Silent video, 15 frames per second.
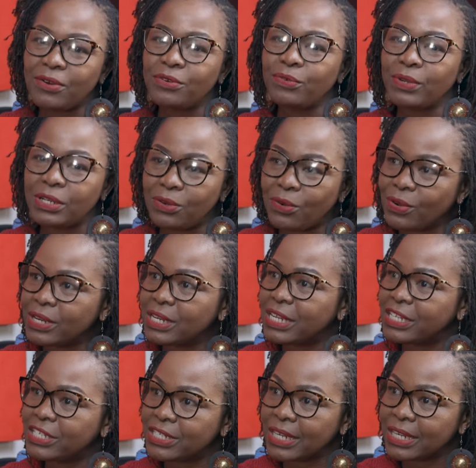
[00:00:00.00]
on, we'd gone
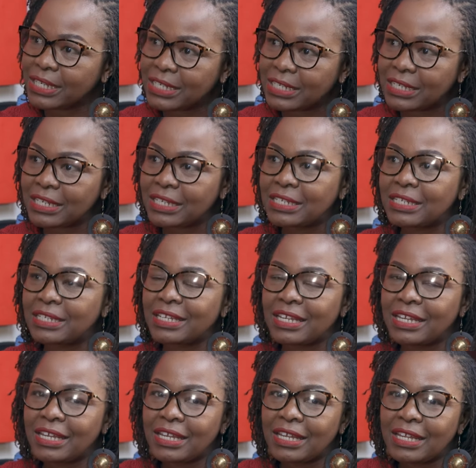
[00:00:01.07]
in, checked it.
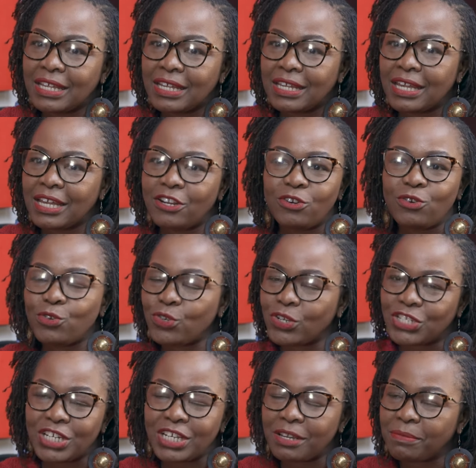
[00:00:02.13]
I don't know what
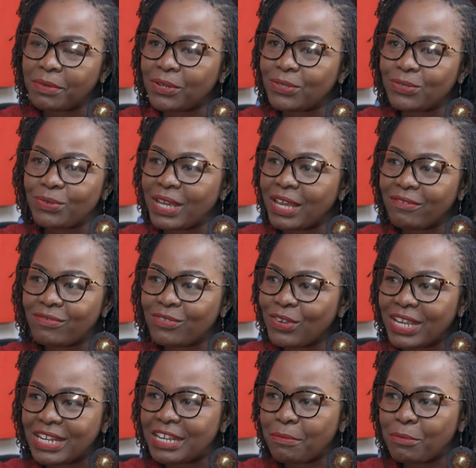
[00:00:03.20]
we're checking because we have
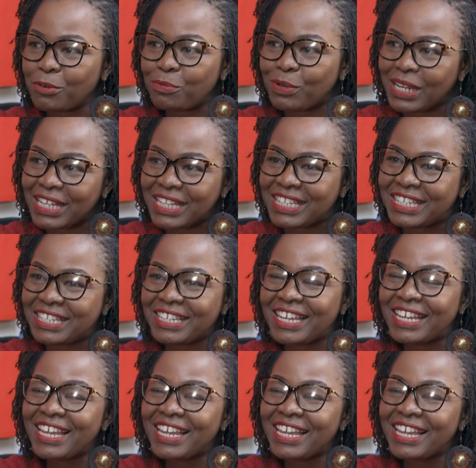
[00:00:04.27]
no idea about planes.